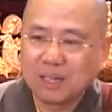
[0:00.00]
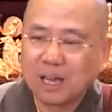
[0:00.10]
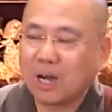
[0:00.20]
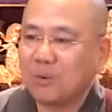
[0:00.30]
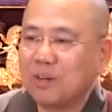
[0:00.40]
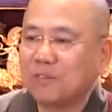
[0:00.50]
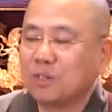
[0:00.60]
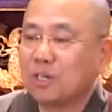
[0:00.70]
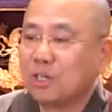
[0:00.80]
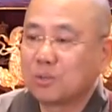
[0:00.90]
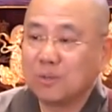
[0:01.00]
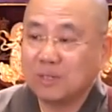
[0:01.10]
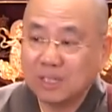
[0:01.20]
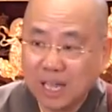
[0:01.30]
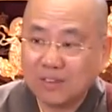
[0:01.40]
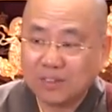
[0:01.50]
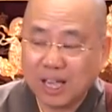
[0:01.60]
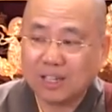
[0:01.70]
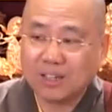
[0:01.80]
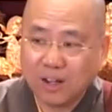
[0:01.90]
However, don't take
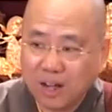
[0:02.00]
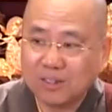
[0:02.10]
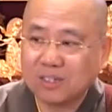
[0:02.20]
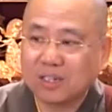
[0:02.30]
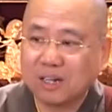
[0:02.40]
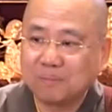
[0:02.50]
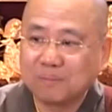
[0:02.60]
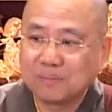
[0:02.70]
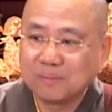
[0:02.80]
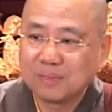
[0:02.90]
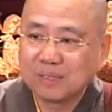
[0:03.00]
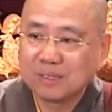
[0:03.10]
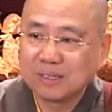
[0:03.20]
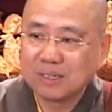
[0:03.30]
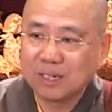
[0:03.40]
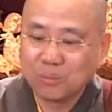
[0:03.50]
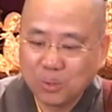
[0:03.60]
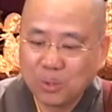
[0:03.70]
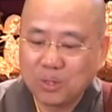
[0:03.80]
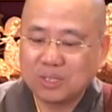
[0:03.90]
that concept,
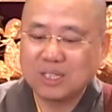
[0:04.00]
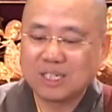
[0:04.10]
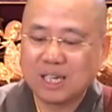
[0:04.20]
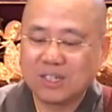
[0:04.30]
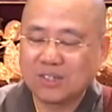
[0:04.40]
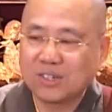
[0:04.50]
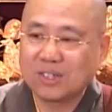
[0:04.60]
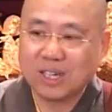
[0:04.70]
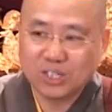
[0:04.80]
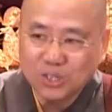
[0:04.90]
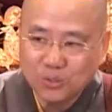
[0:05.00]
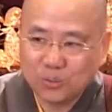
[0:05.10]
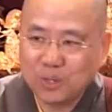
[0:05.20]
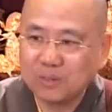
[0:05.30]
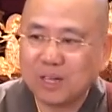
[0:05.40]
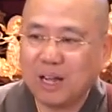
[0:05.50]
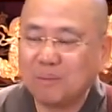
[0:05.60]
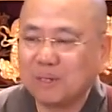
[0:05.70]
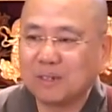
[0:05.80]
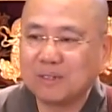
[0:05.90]
words and sentences as the real
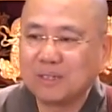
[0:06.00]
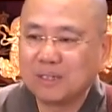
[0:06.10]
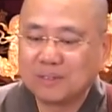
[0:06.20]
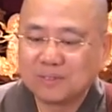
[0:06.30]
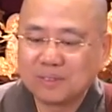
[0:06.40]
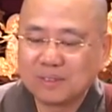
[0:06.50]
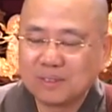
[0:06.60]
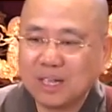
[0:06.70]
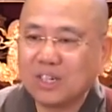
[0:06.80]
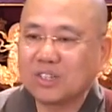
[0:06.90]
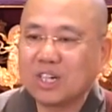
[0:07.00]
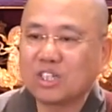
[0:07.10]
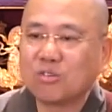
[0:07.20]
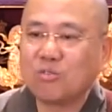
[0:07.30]
Dharma. That's just a